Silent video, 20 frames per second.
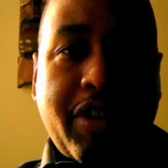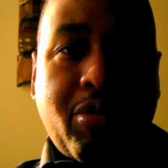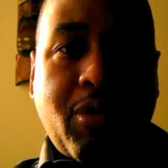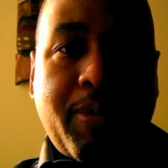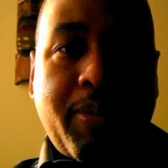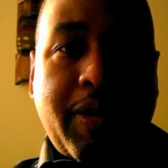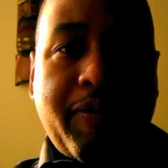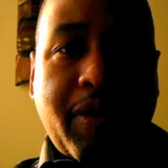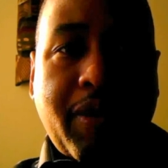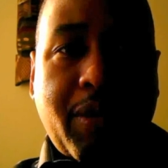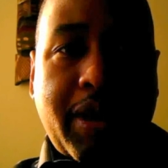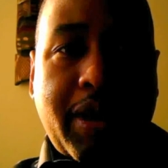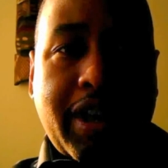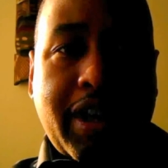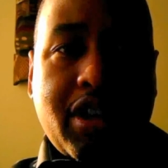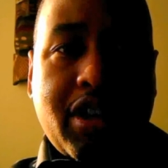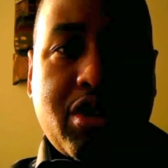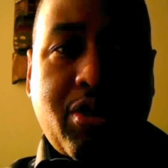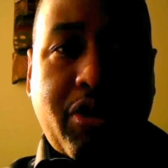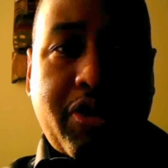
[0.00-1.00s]
This will be
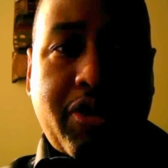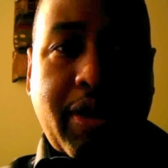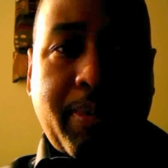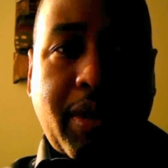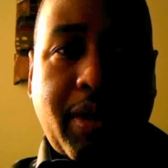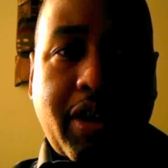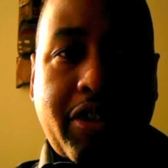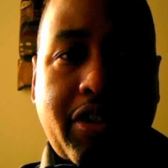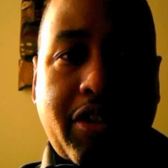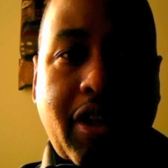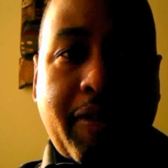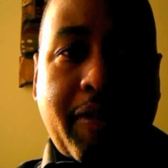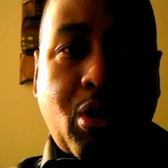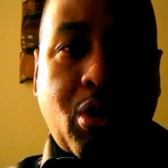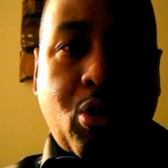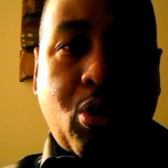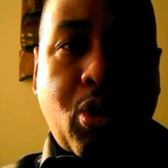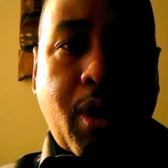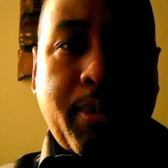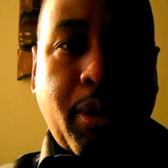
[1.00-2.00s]
very interesting because
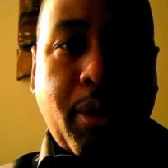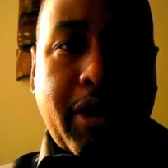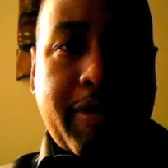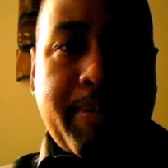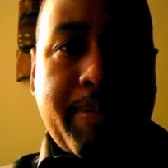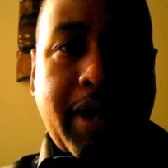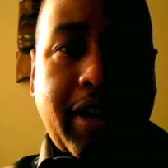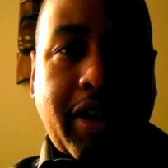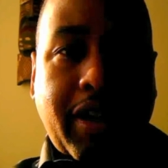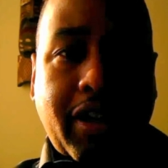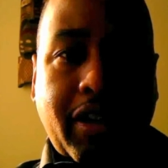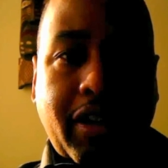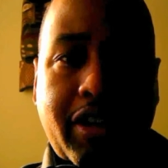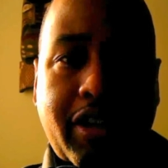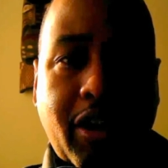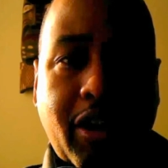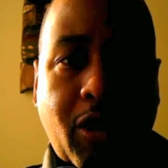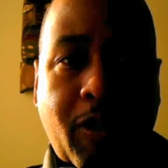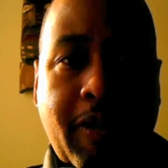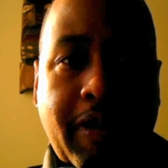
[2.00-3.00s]
Governor Cuomo has made
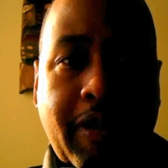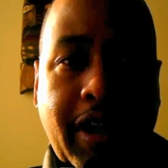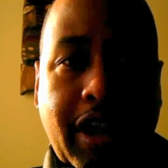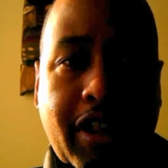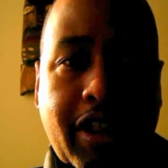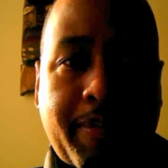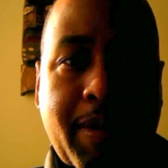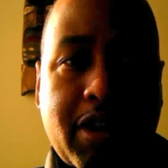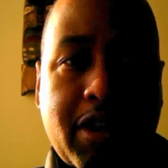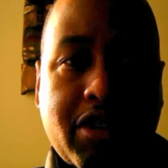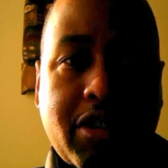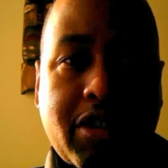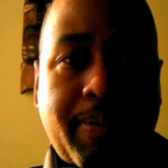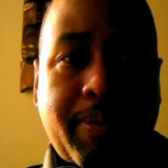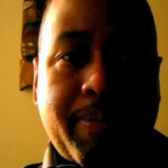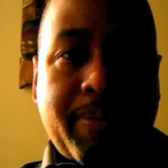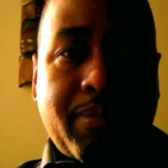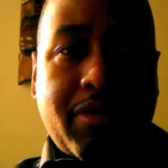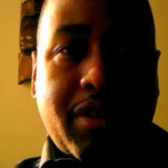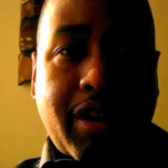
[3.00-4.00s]
it clear,
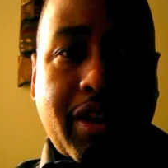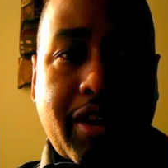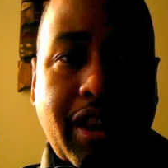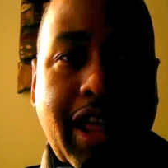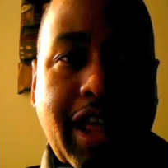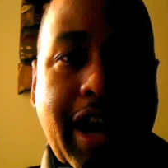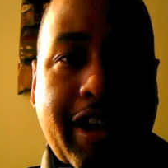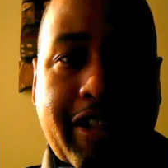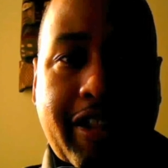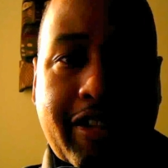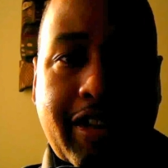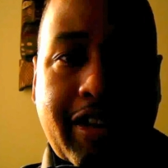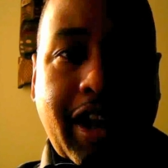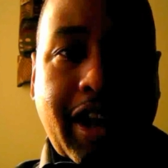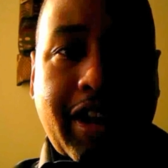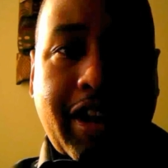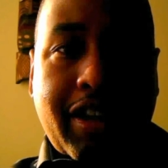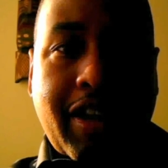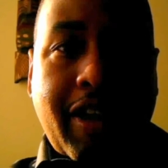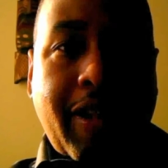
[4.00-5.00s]
especially
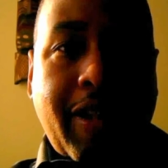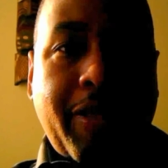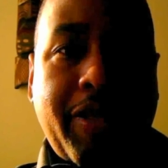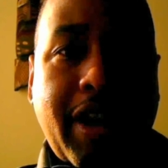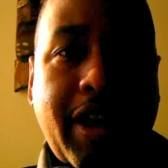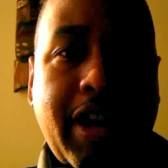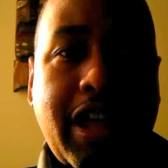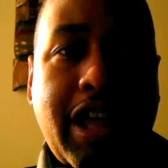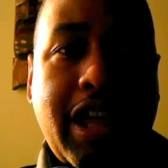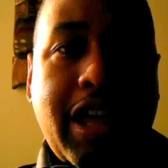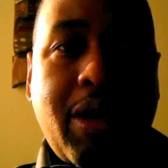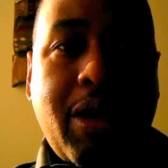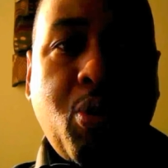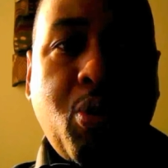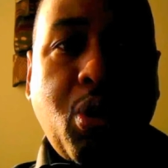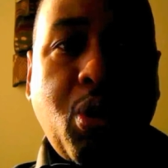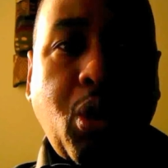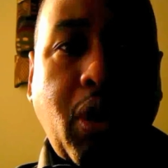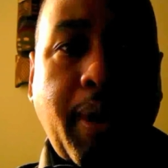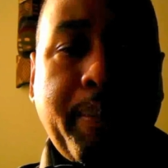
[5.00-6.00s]
last night, that
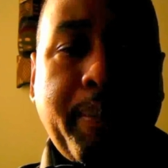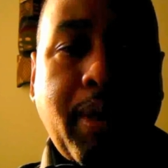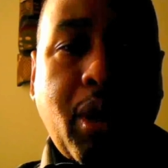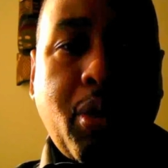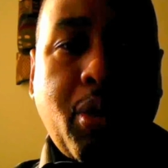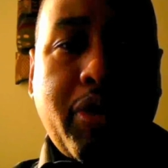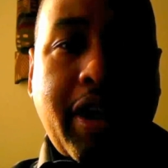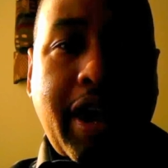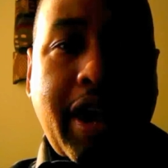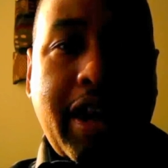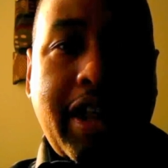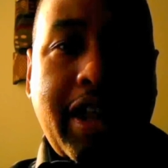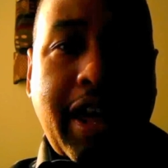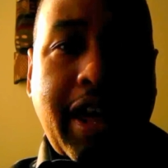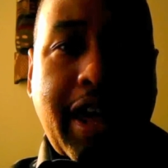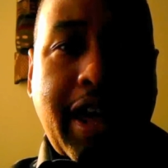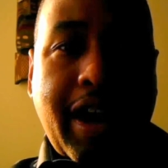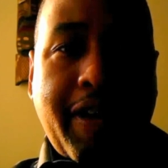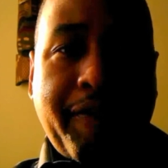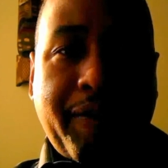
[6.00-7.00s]
he will oppose
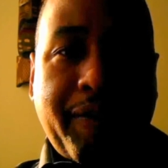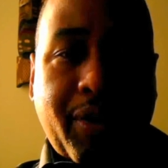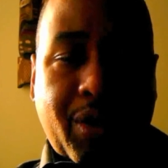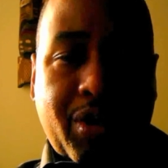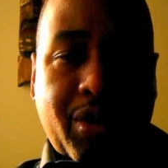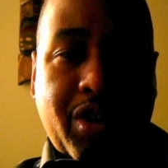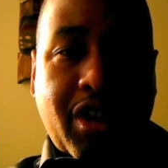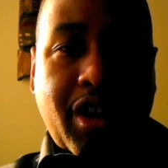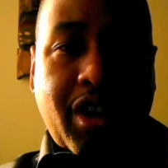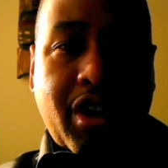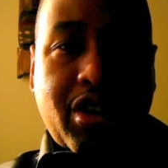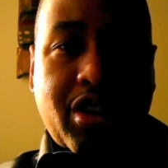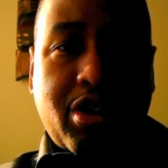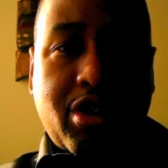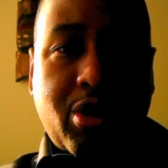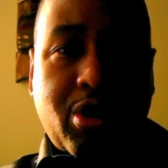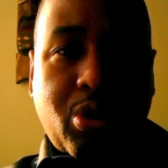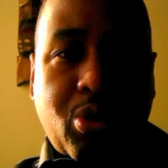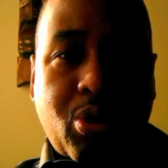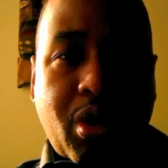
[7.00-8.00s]
any effort
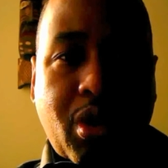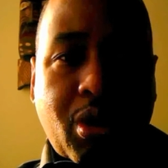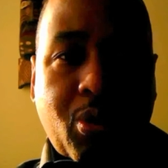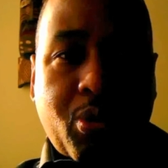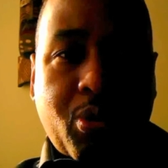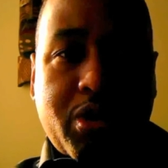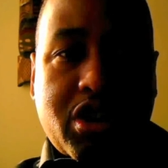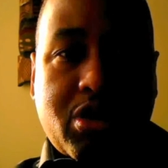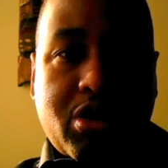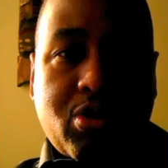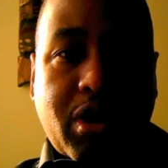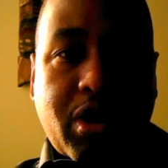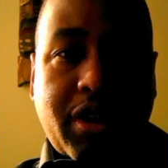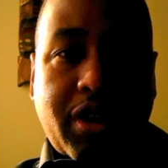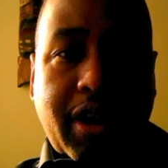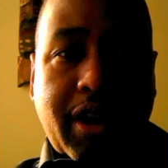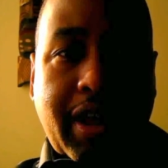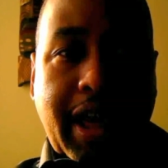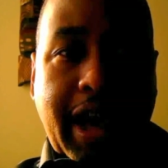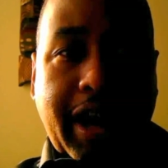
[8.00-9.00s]
to
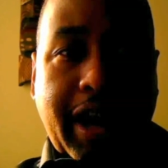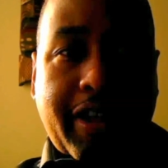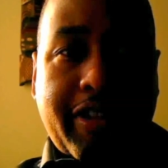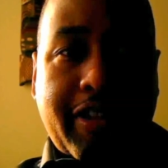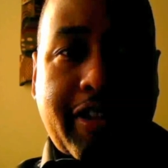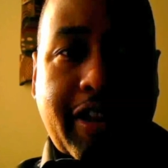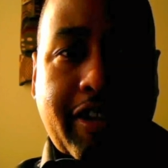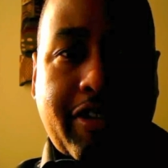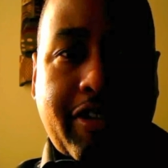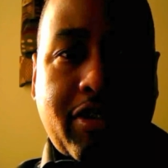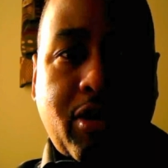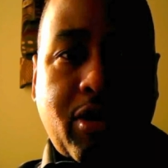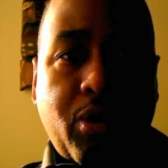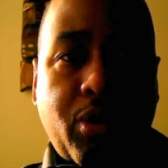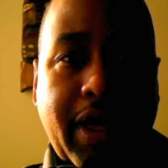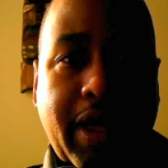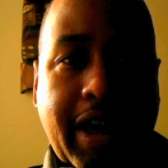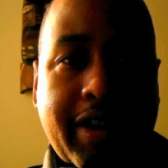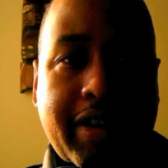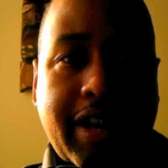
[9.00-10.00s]
restrict access
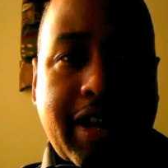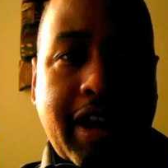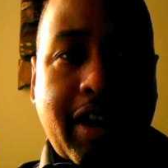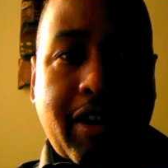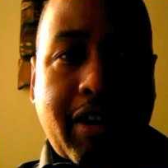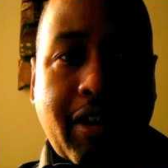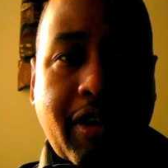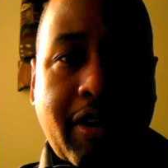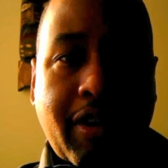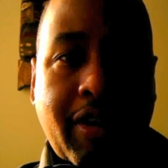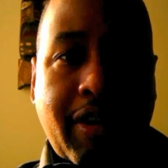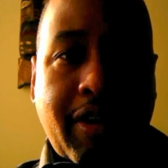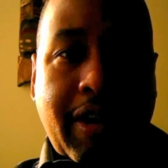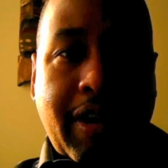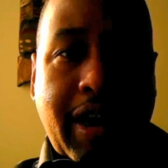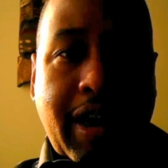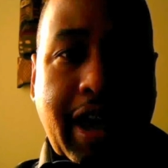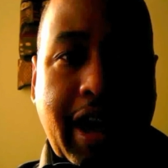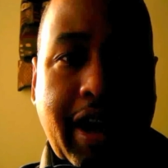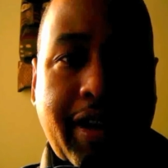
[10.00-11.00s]
to that data,
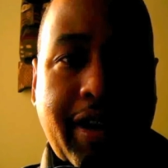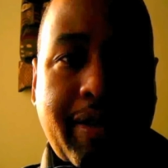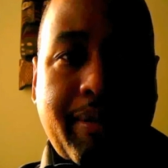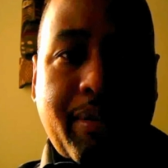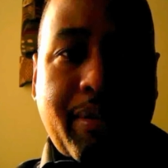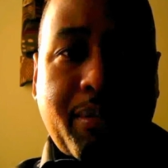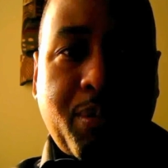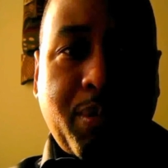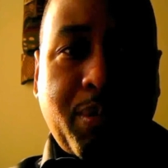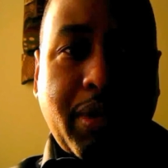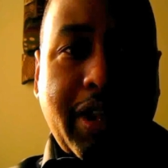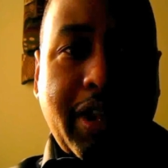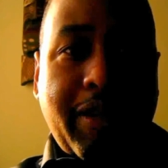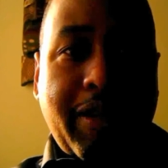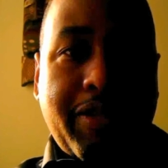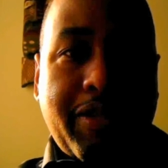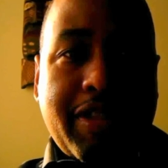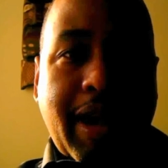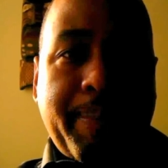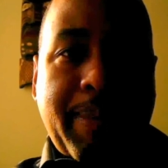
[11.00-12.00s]
and
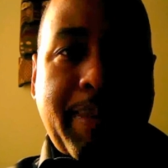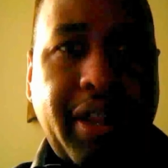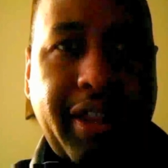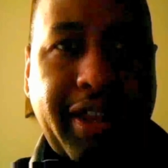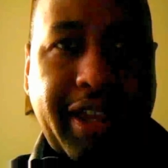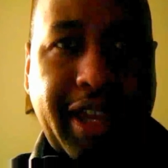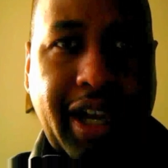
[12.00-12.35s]
believes that